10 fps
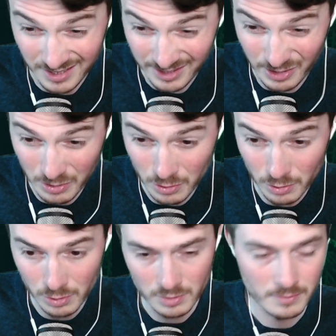
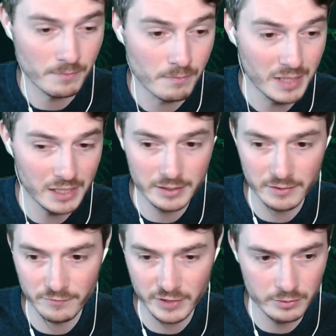Two million
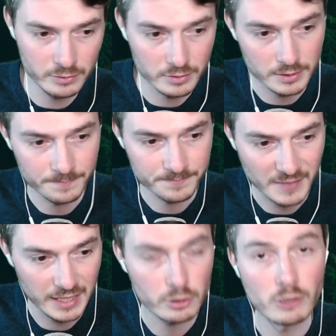views.
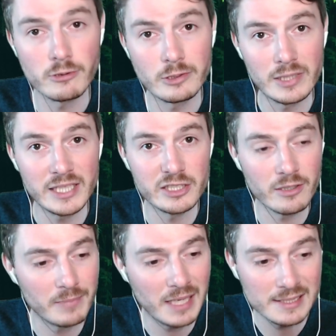And congratulations on
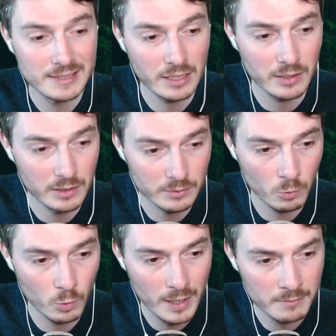passing on
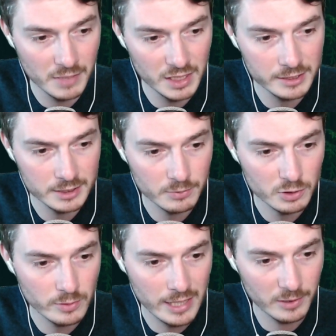one million
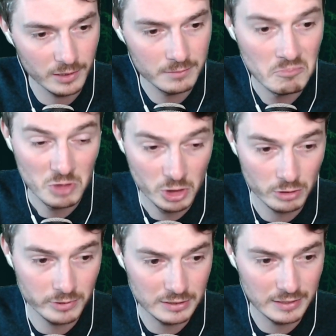subscriber.
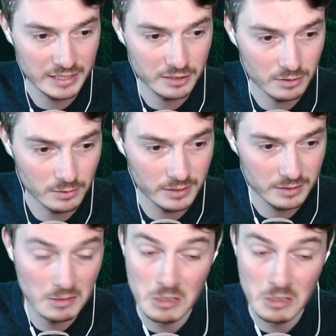Congratulations to this.